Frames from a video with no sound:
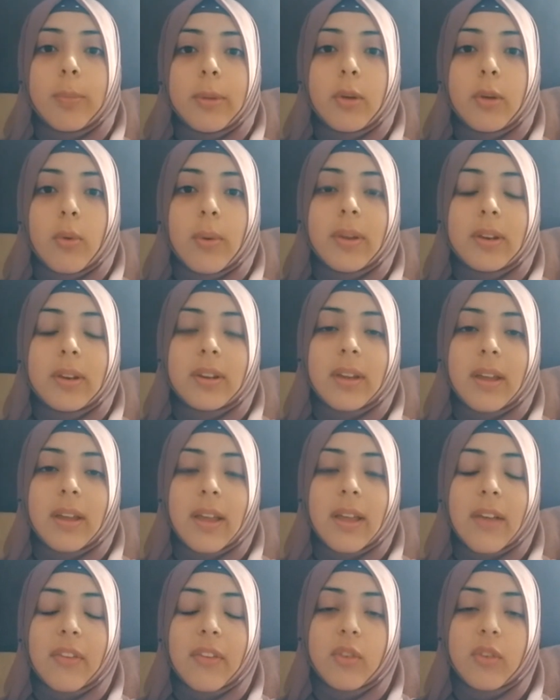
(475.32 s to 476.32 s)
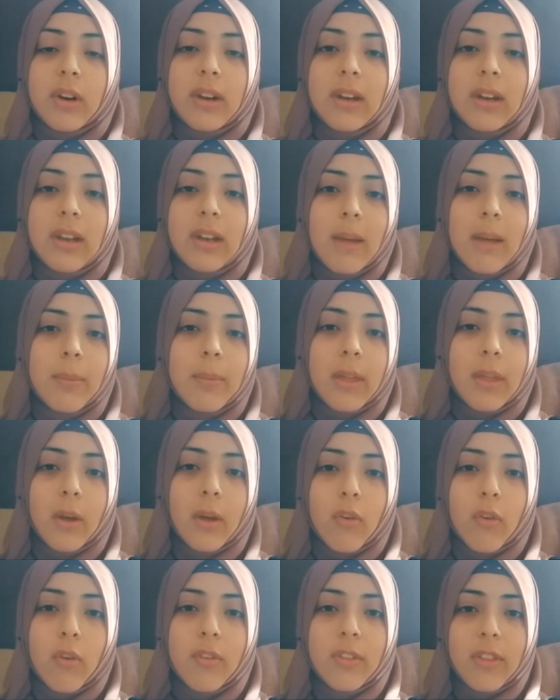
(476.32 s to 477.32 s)
going to, I guess, greater depth
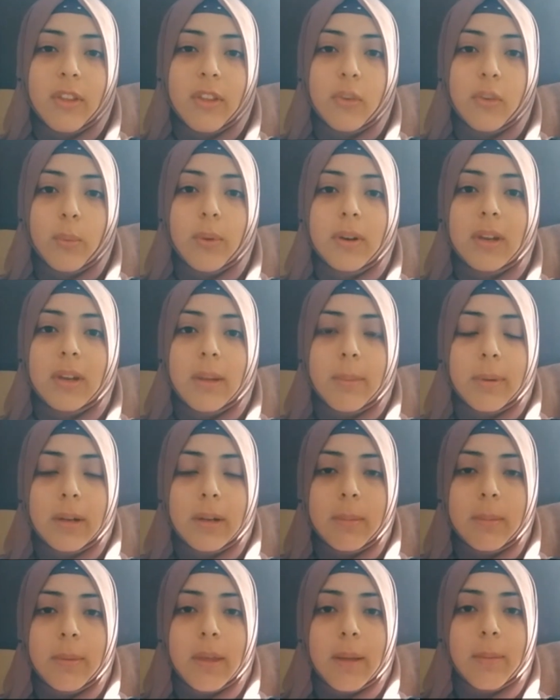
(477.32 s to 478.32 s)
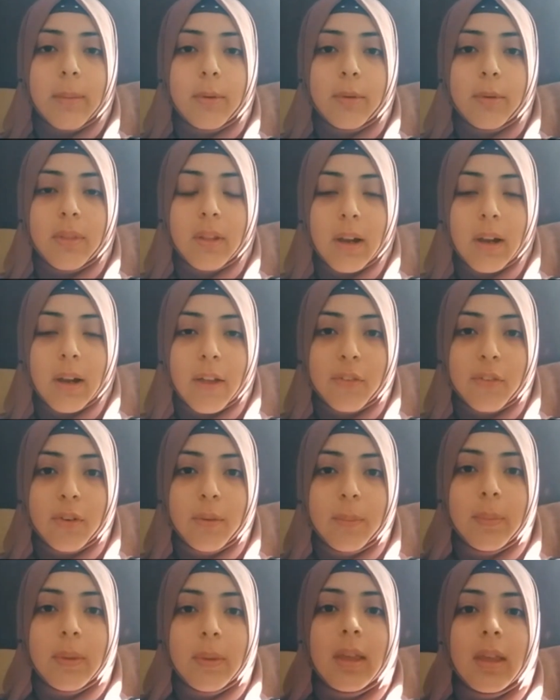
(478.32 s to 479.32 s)
and covering things you wouldn't typically be able to in the
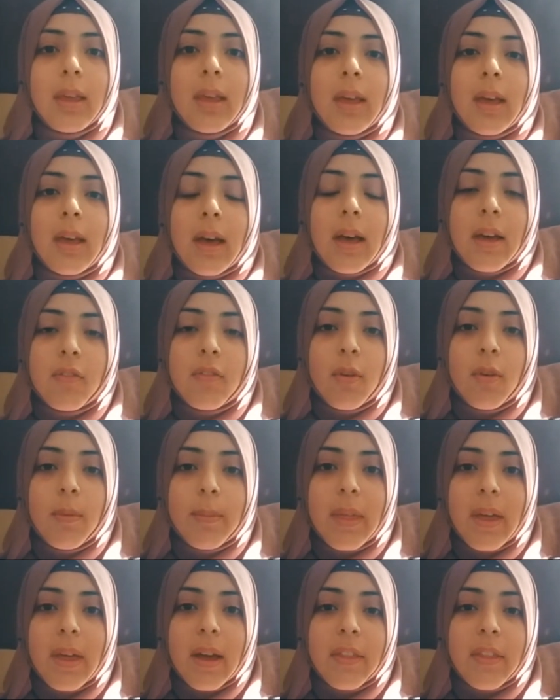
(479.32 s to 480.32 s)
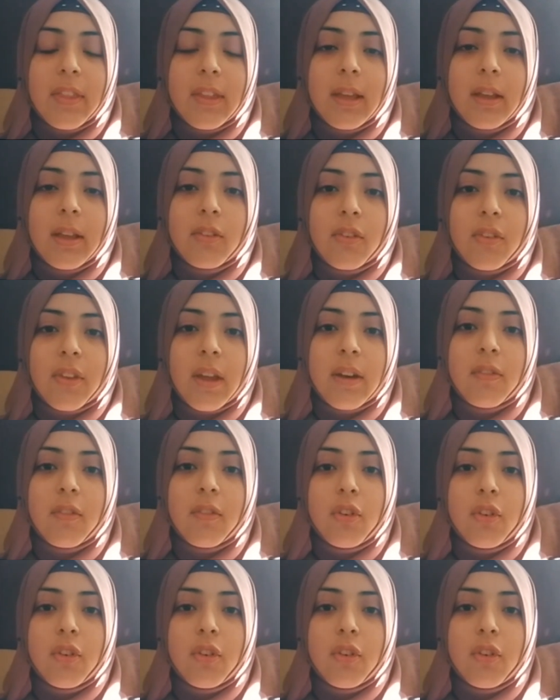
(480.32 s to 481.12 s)
classroom. And from there, I think it just kind of